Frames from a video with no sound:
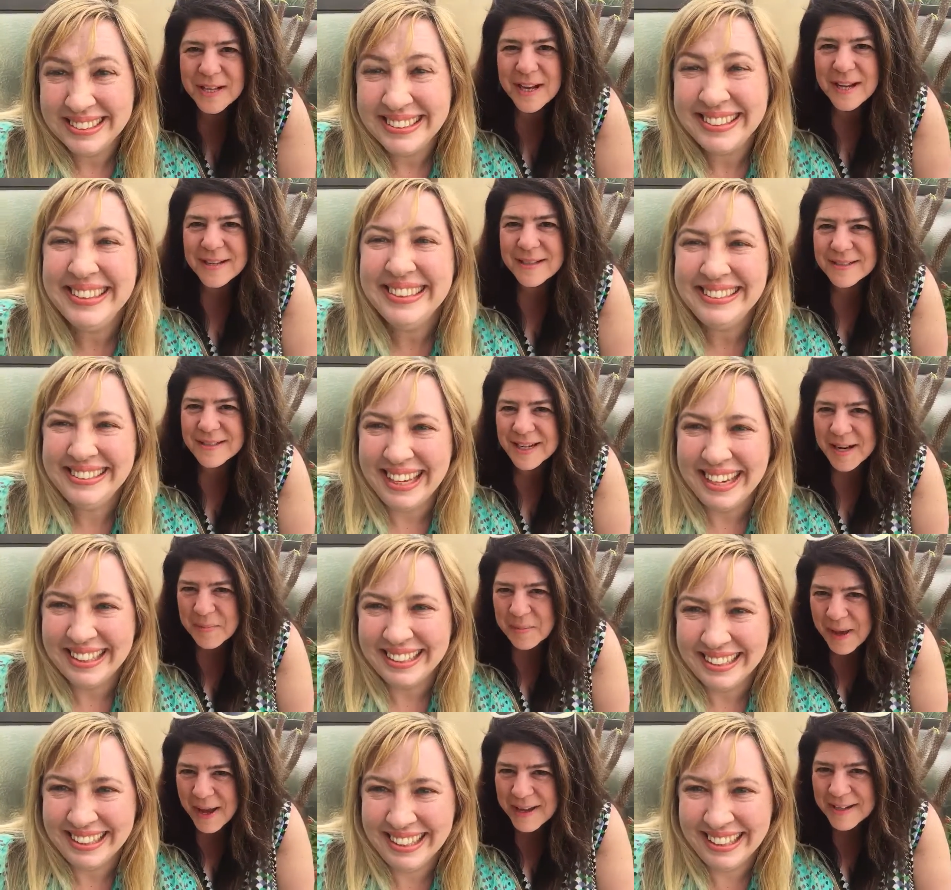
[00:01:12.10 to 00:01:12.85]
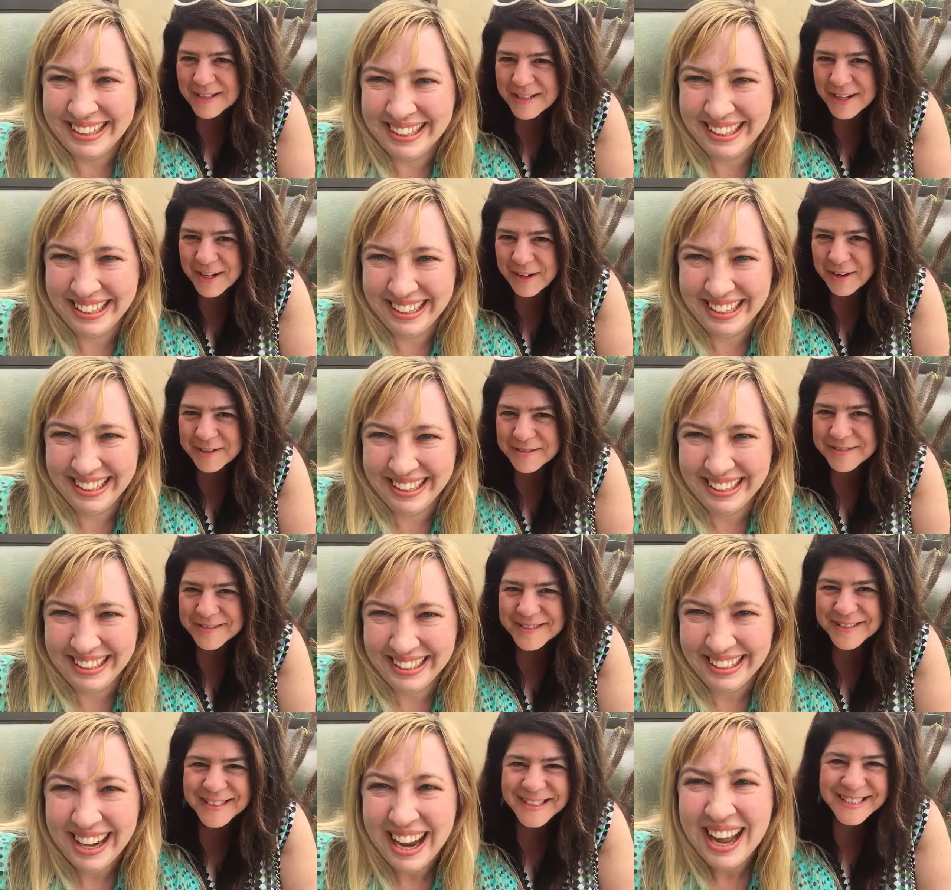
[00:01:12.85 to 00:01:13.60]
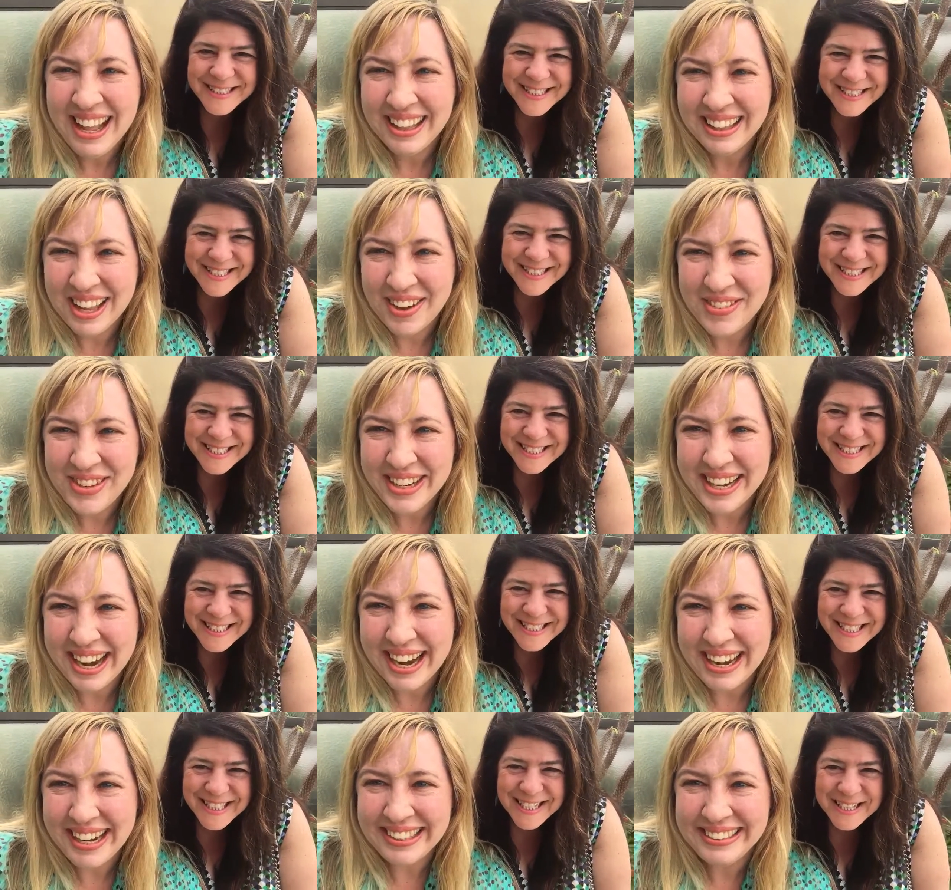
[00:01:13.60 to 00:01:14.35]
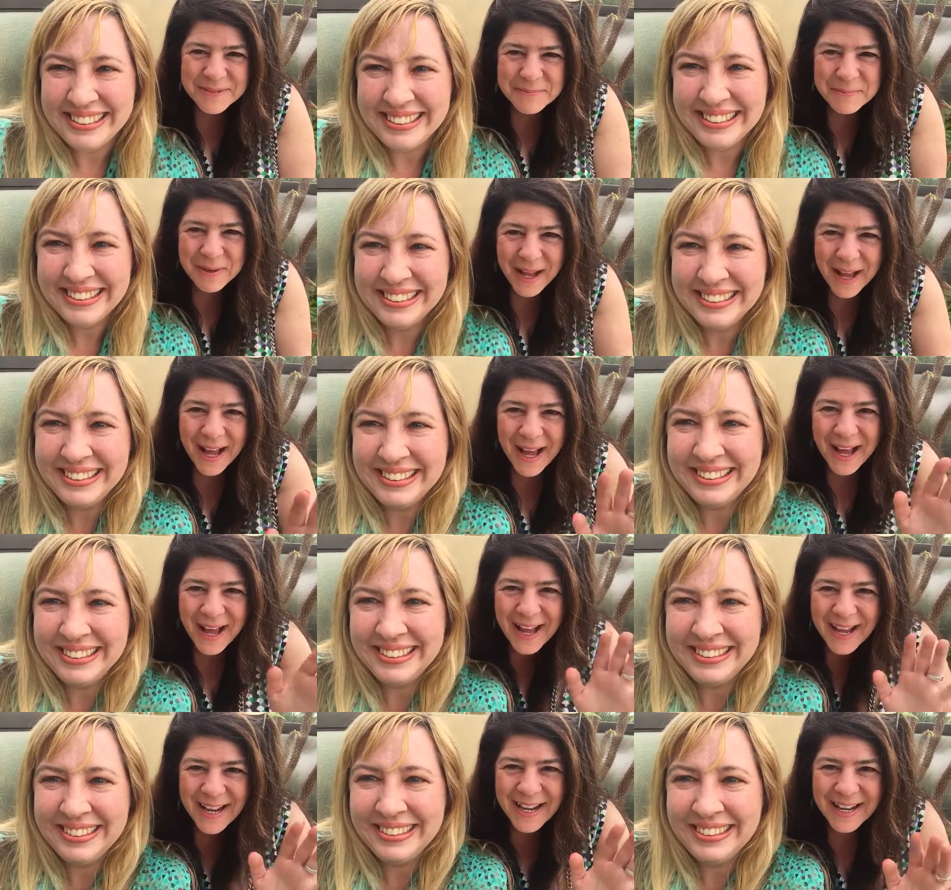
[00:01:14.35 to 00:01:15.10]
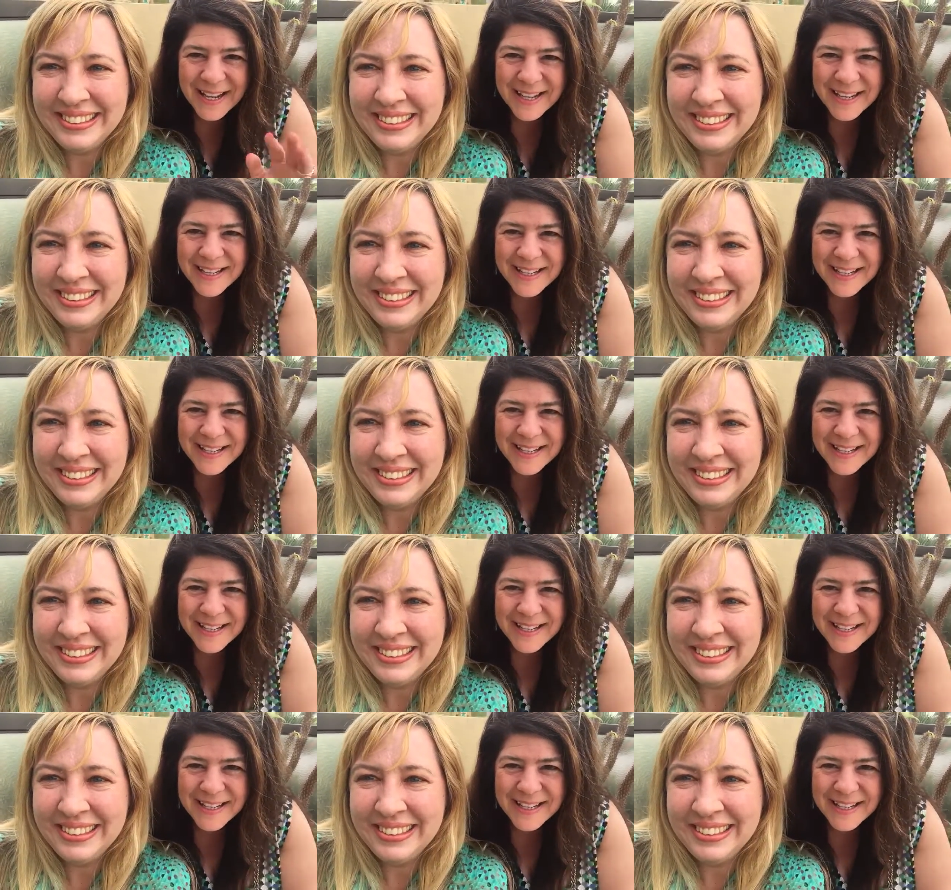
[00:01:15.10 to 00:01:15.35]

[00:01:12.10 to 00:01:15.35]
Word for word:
Speaker 1: of days. Exactly. Love you guys. Bye.